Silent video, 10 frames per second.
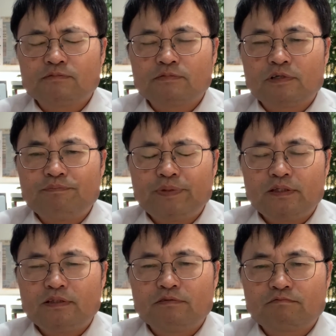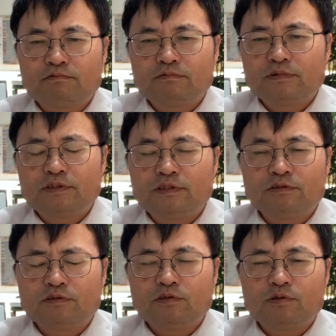company
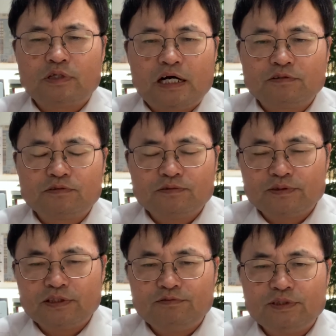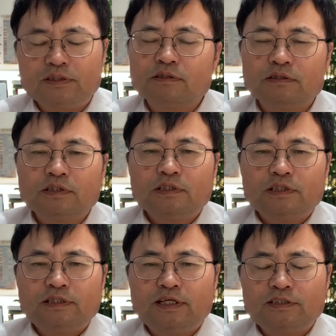didn't know how to deal with.
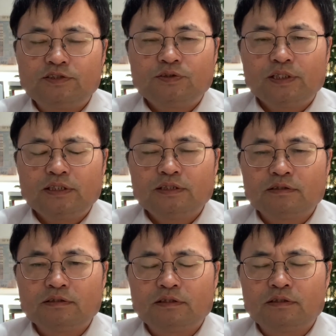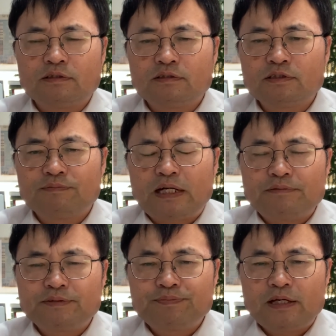In that situation, the
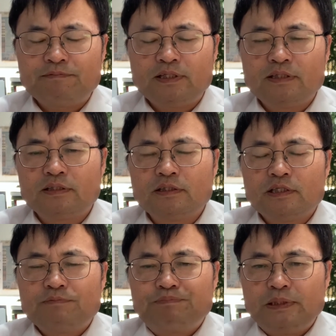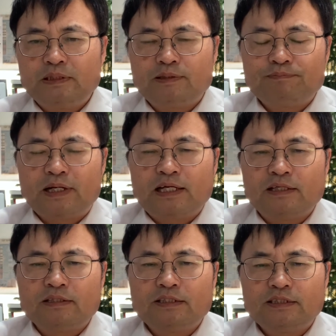survivor's family
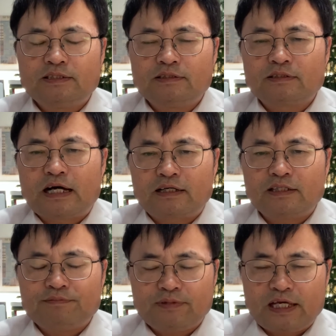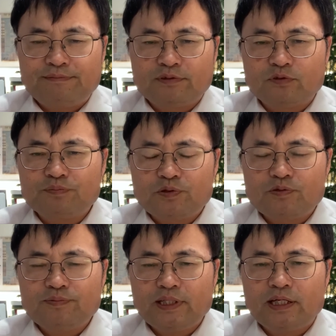visited this Gangnam labor law
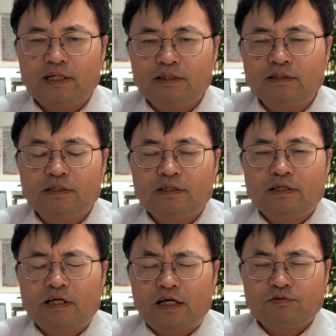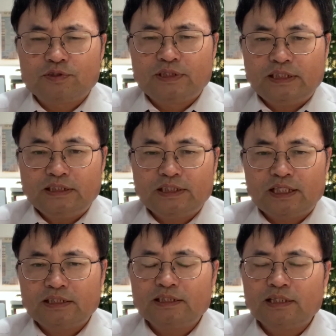firm, and I was in
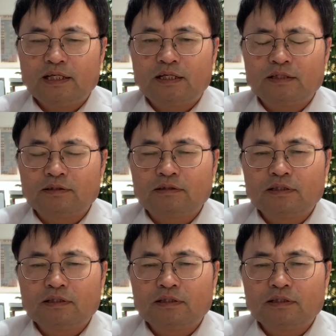charge, and